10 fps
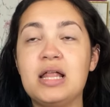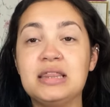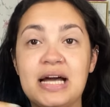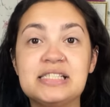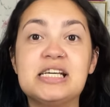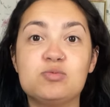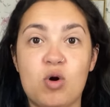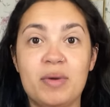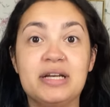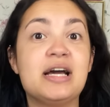lets his
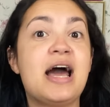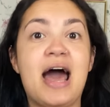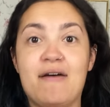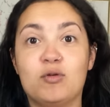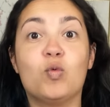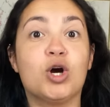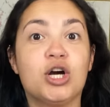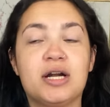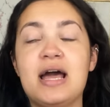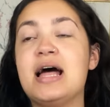woman have a
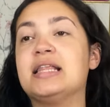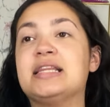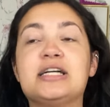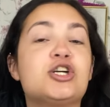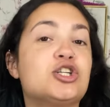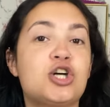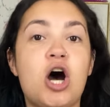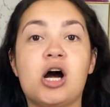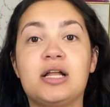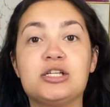word, lets her
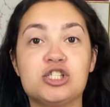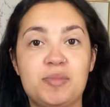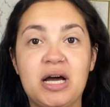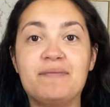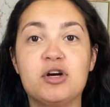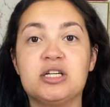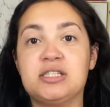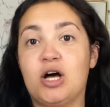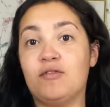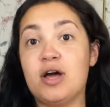talk, lets her speak up for
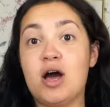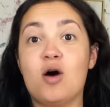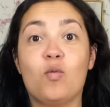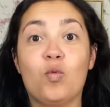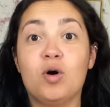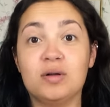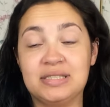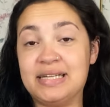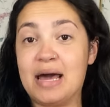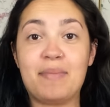herself, will
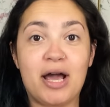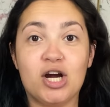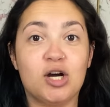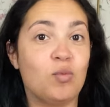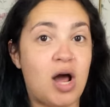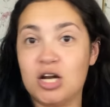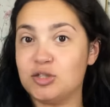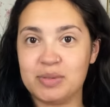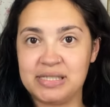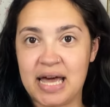stand by her
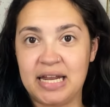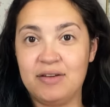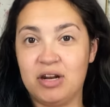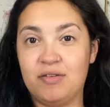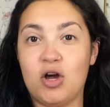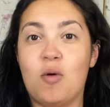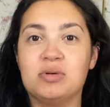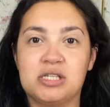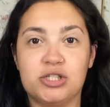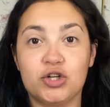100% even if he
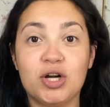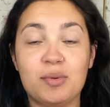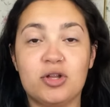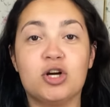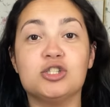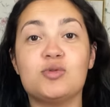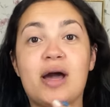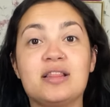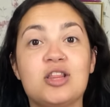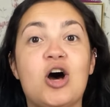almost doesn't agree with her. So
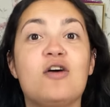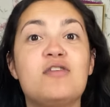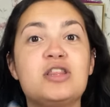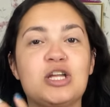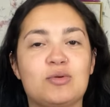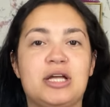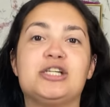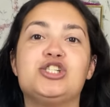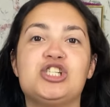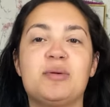I love their
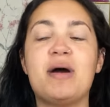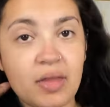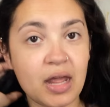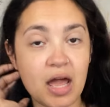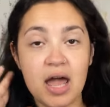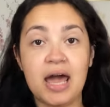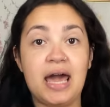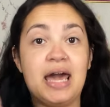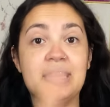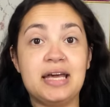relationship.
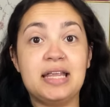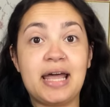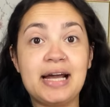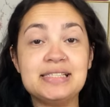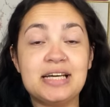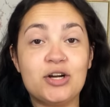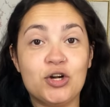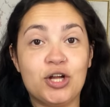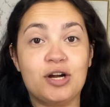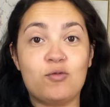And then, like I said
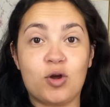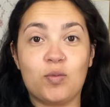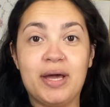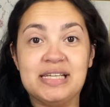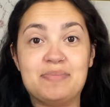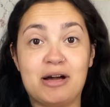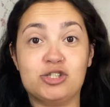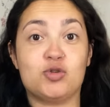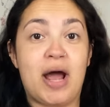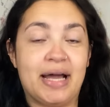earlier, Fourth Wing is about
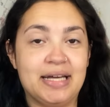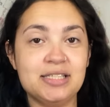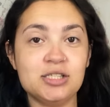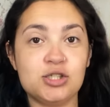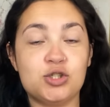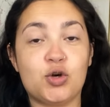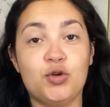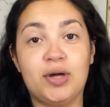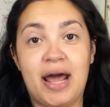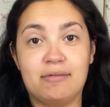dragons. So you
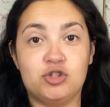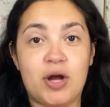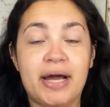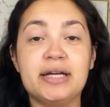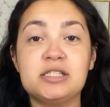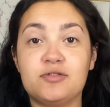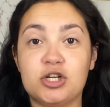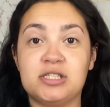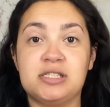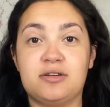can have dragons
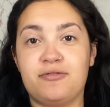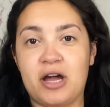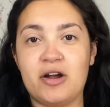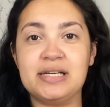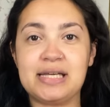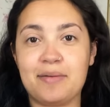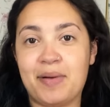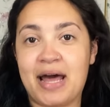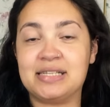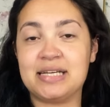versus the fairies and
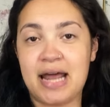bats in